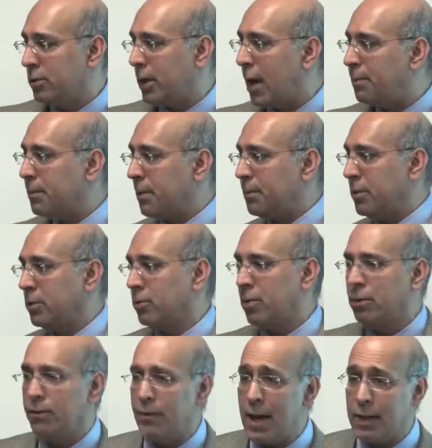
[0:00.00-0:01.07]
sops up those
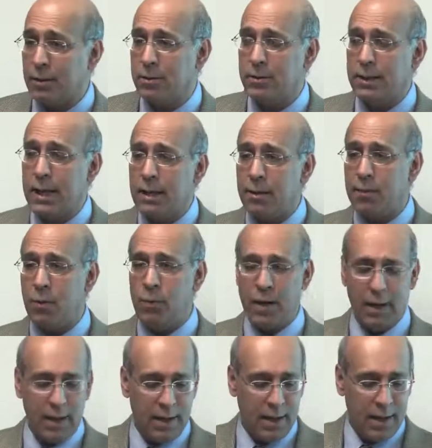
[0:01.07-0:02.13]
growth factors, take them
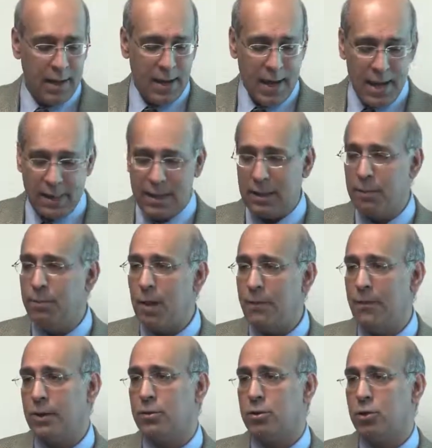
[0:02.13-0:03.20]
away, and then the
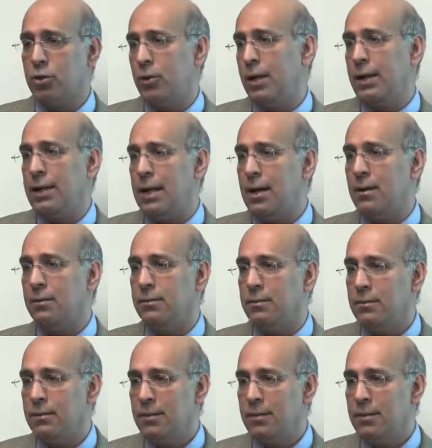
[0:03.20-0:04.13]
blood vessels shrink down.